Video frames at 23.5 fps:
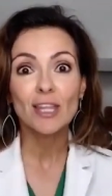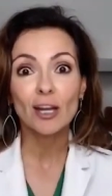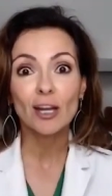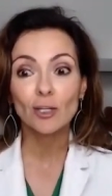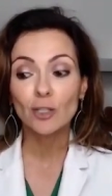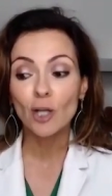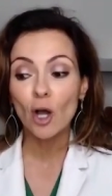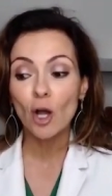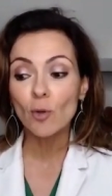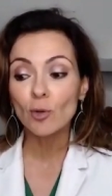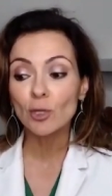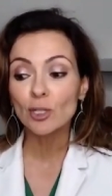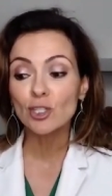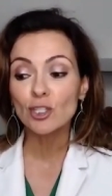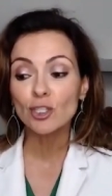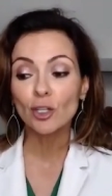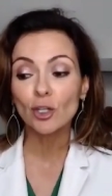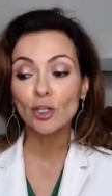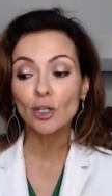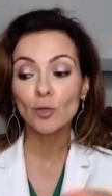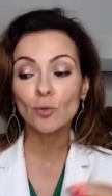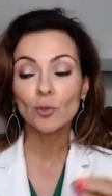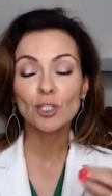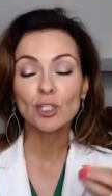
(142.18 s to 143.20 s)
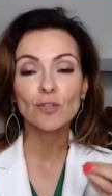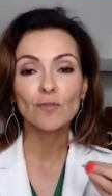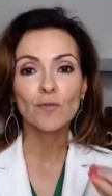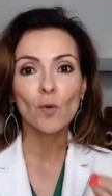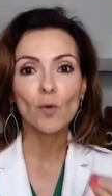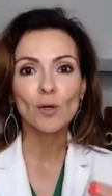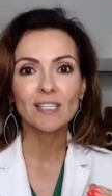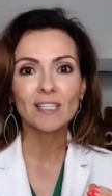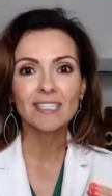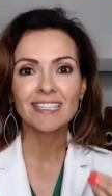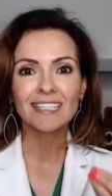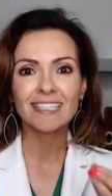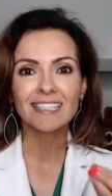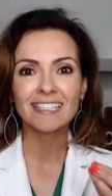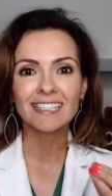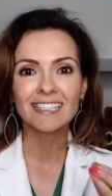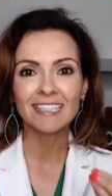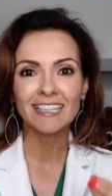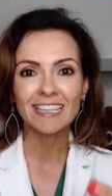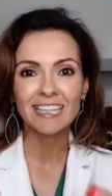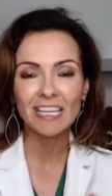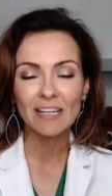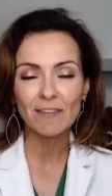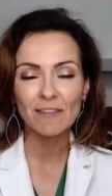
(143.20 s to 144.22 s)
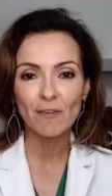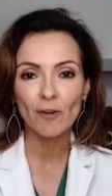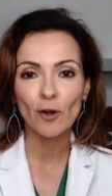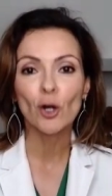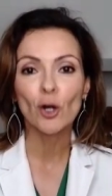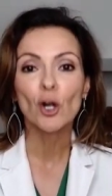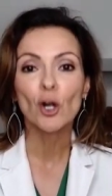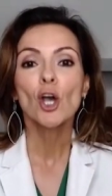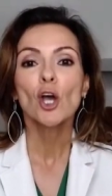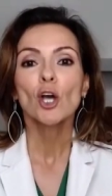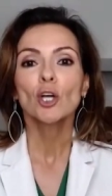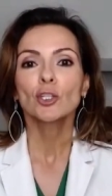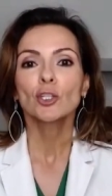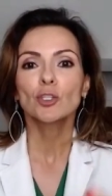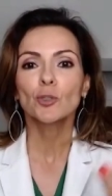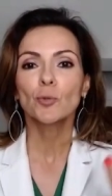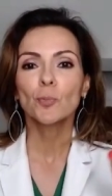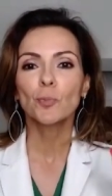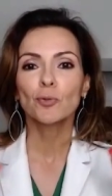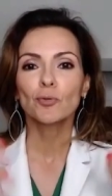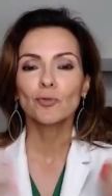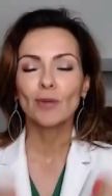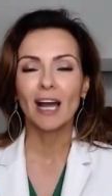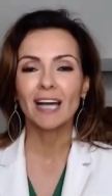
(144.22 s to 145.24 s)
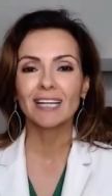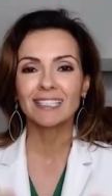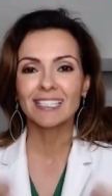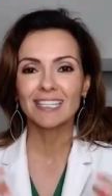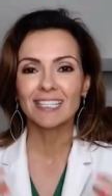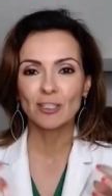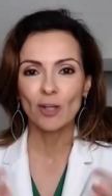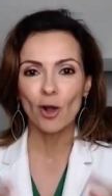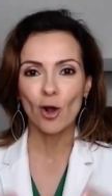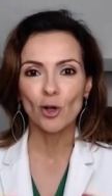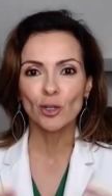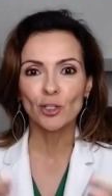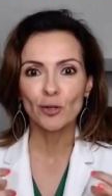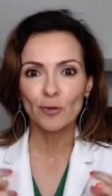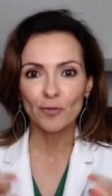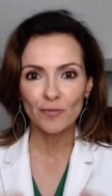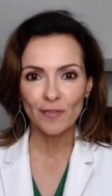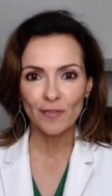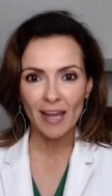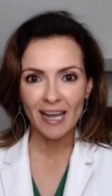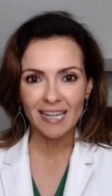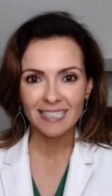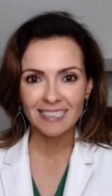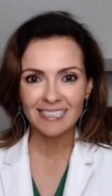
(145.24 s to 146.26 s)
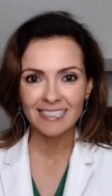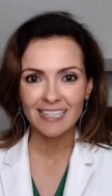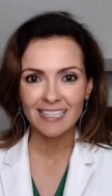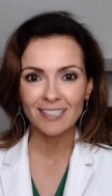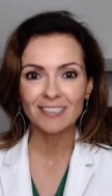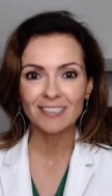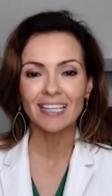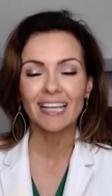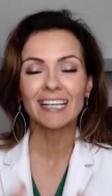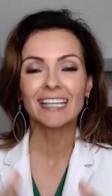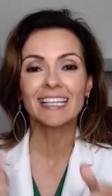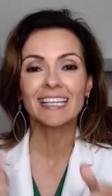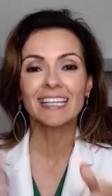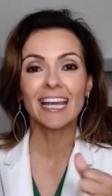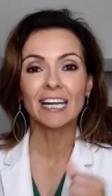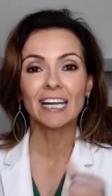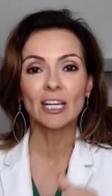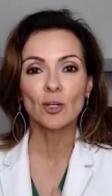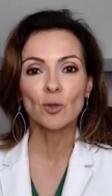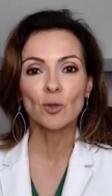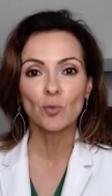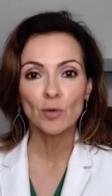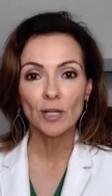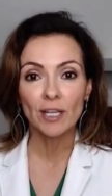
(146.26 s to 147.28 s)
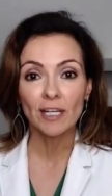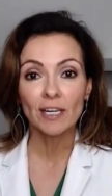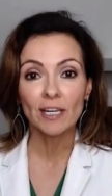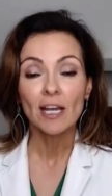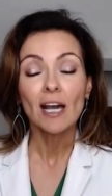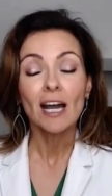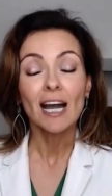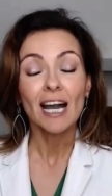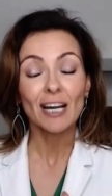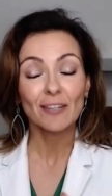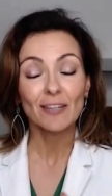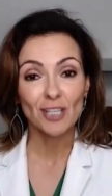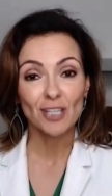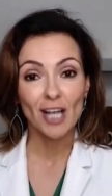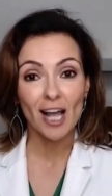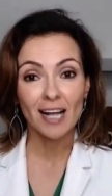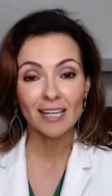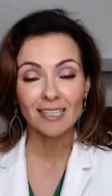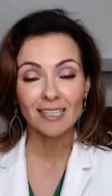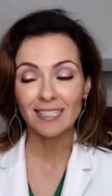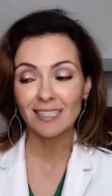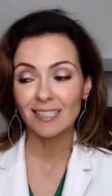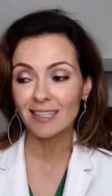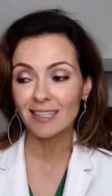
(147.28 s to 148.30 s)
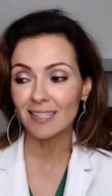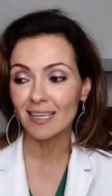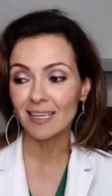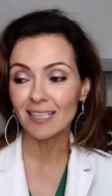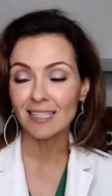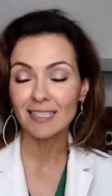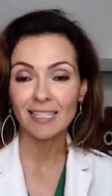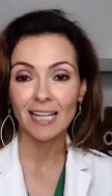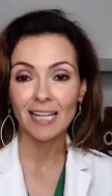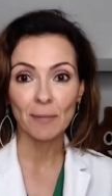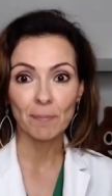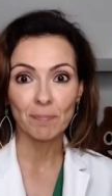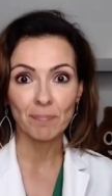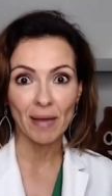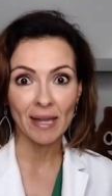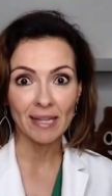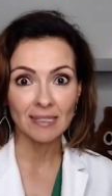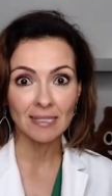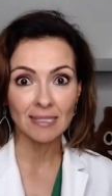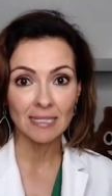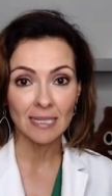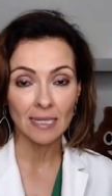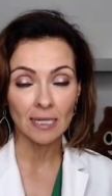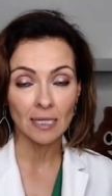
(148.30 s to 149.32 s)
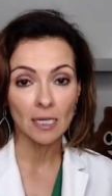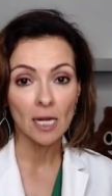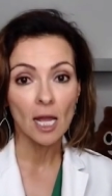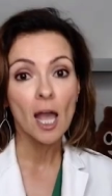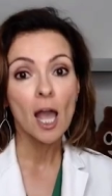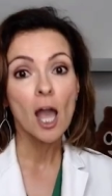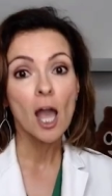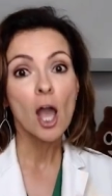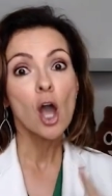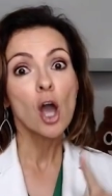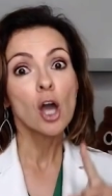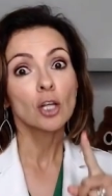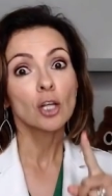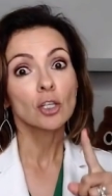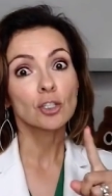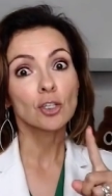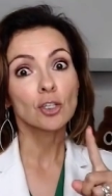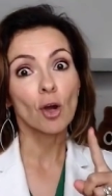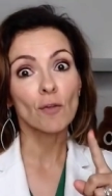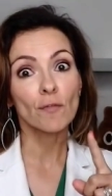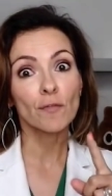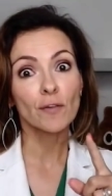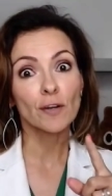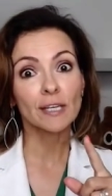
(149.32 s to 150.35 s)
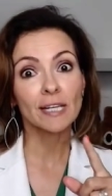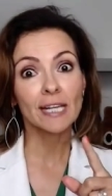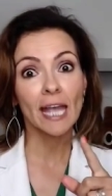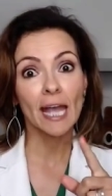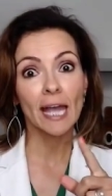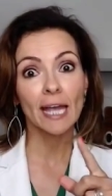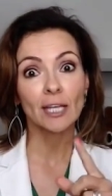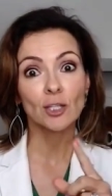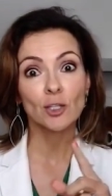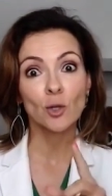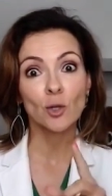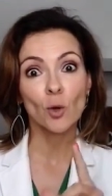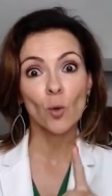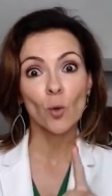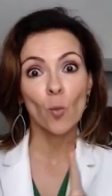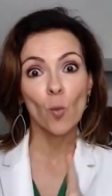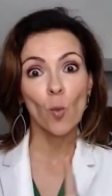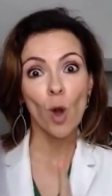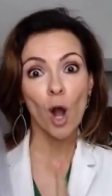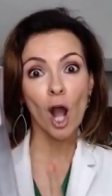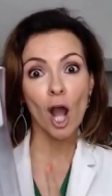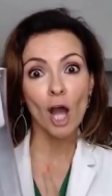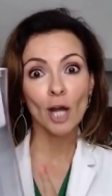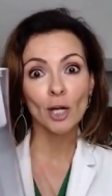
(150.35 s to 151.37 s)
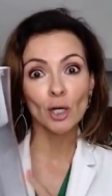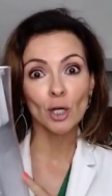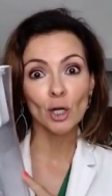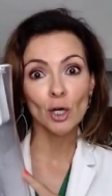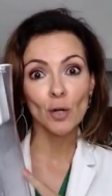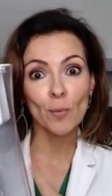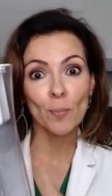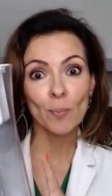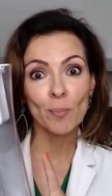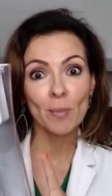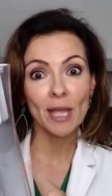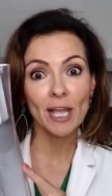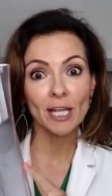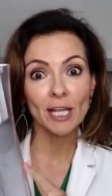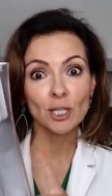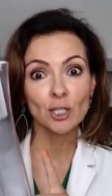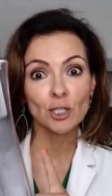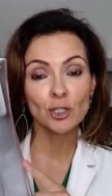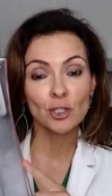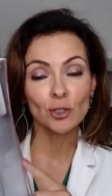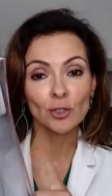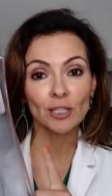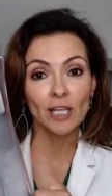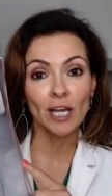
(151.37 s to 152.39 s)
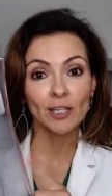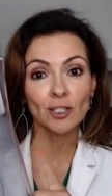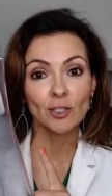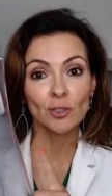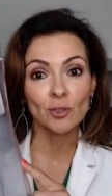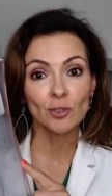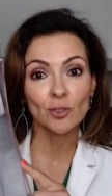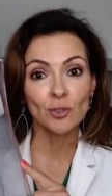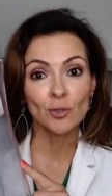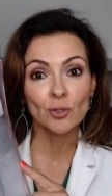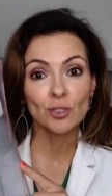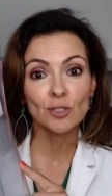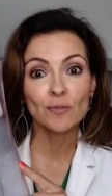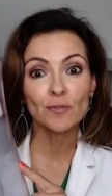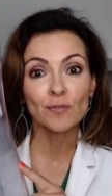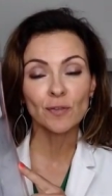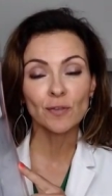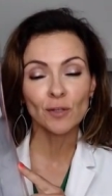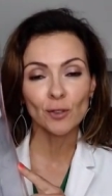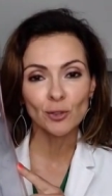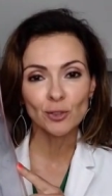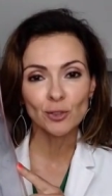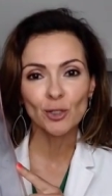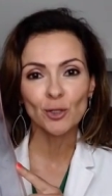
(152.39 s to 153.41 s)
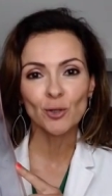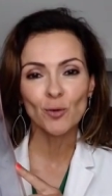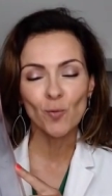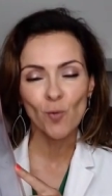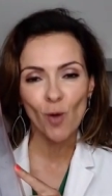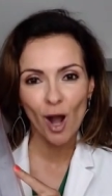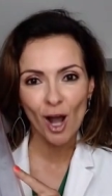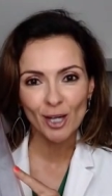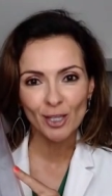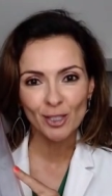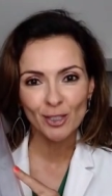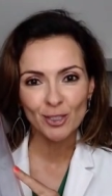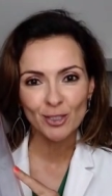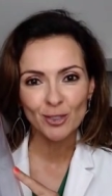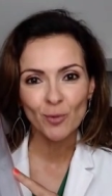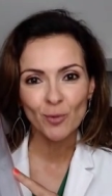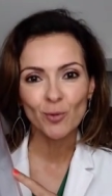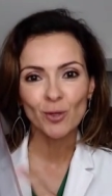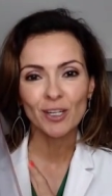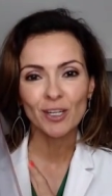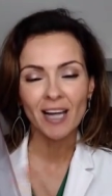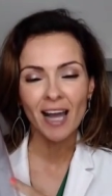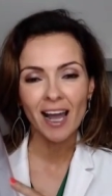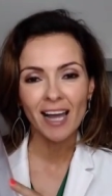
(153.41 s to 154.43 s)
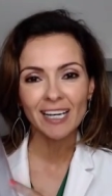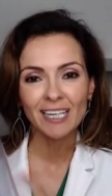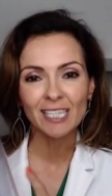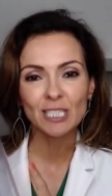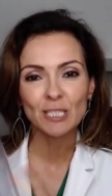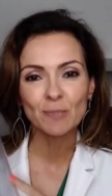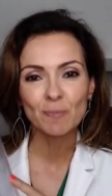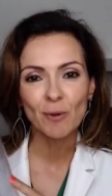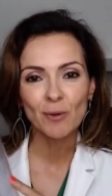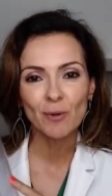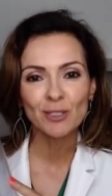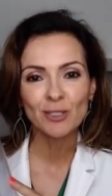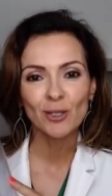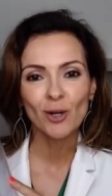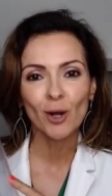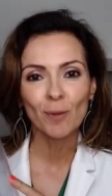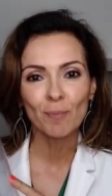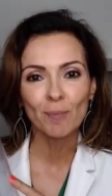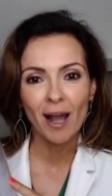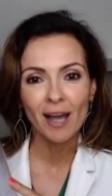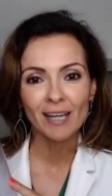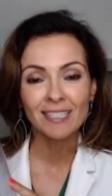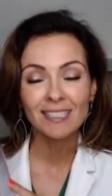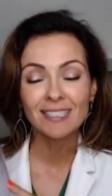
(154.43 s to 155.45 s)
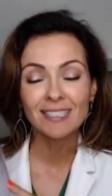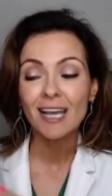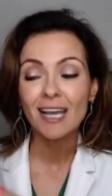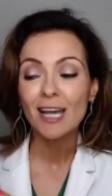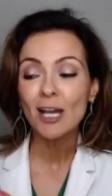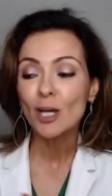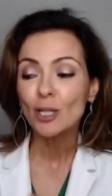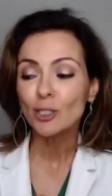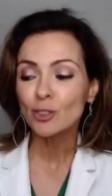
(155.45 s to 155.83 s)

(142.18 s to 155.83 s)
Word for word: they're low in sugar, which forces the liver to process all your fat cells and getting rid of toxic things like benzene. Don't forget your water. Make sure that you use filtered water so we're not exposing our bodies